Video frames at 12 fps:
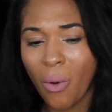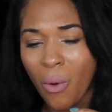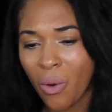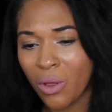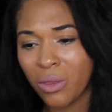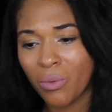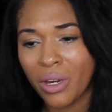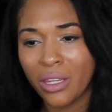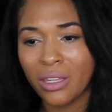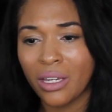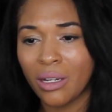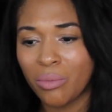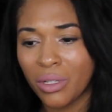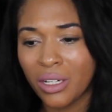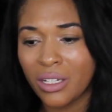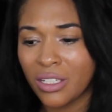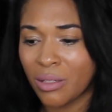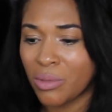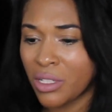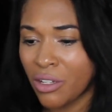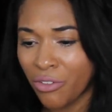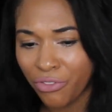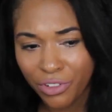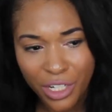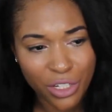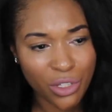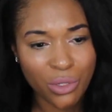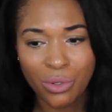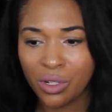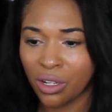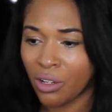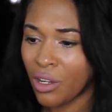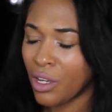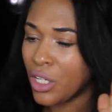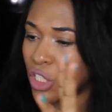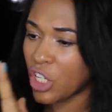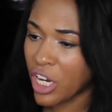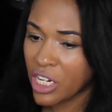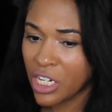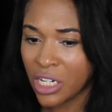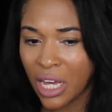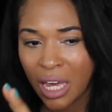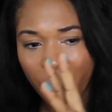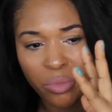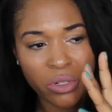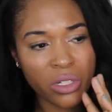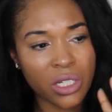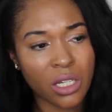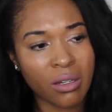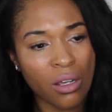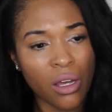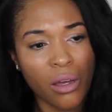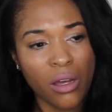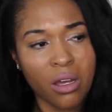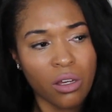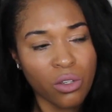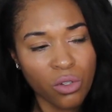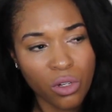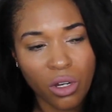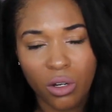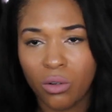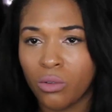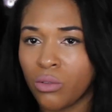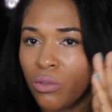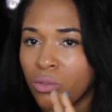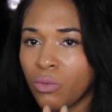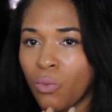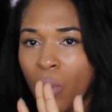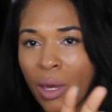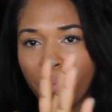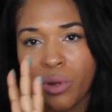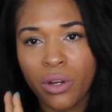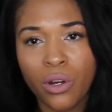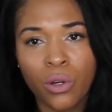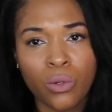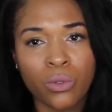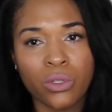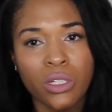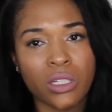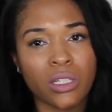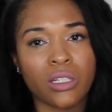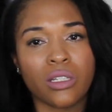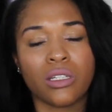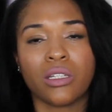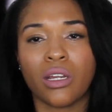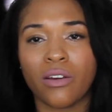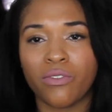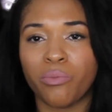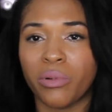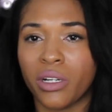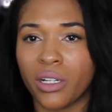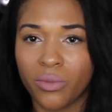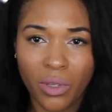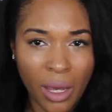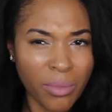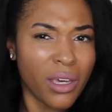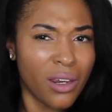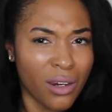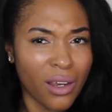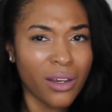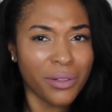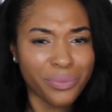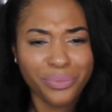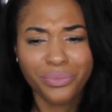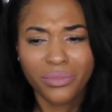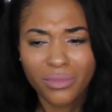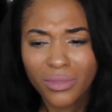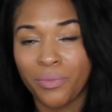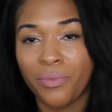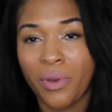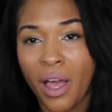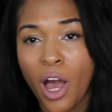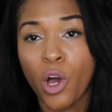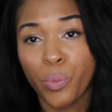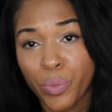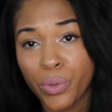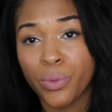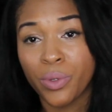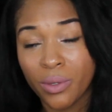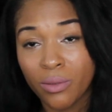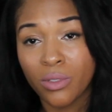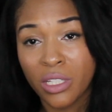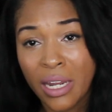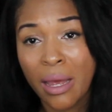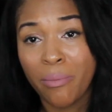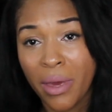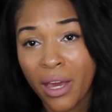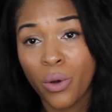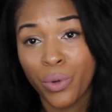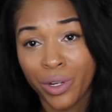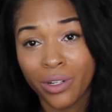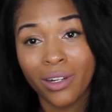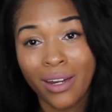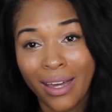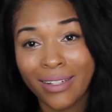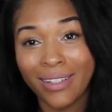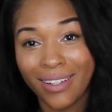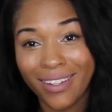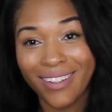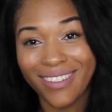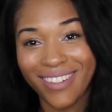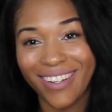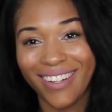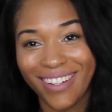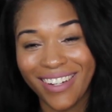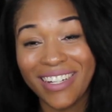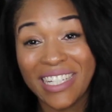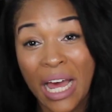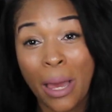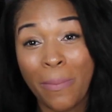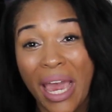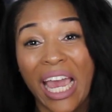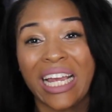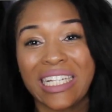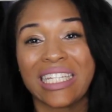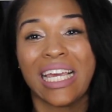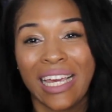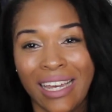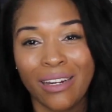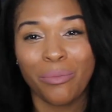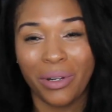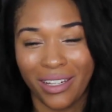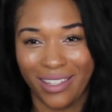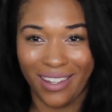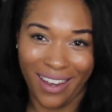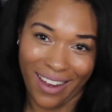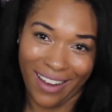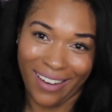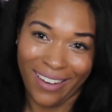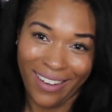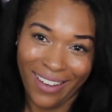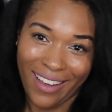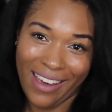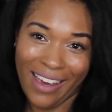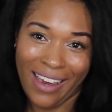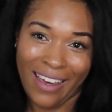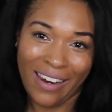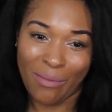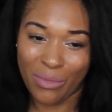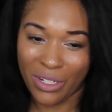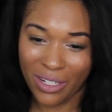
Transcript: all the way there because I'm still flustered and changing diapers and, you know, wiping noses and stuff, but I'm getting there. I hope you snap back quicker than I did because I'm 18 months in and I'm